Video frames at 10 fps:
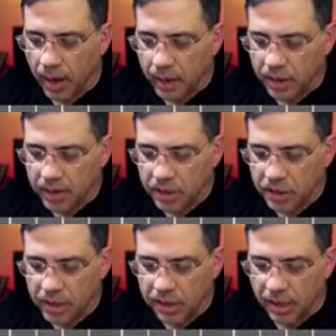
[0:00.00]
In
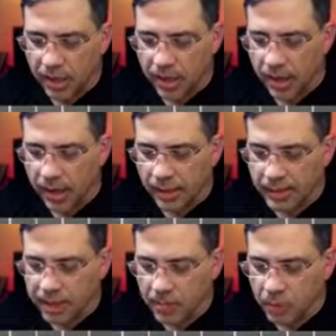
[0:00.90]
addition to the
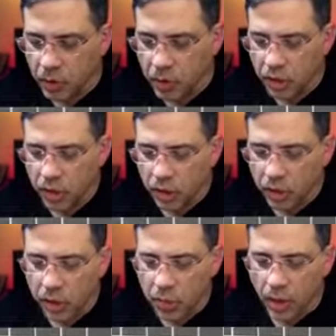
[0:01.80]
Nightscape mode, you
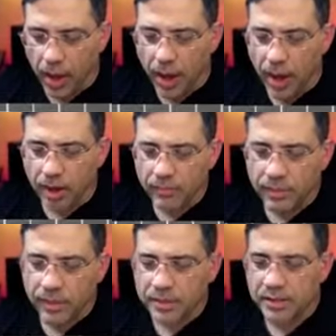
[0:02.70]
do have
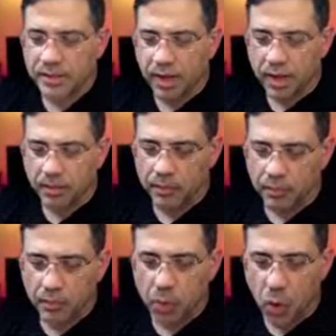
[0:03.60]
this
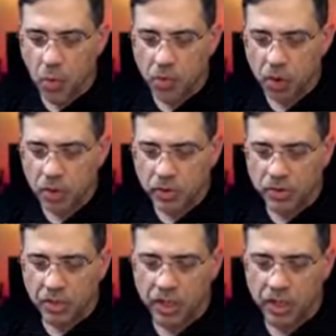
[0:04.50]
Pro mode, which is going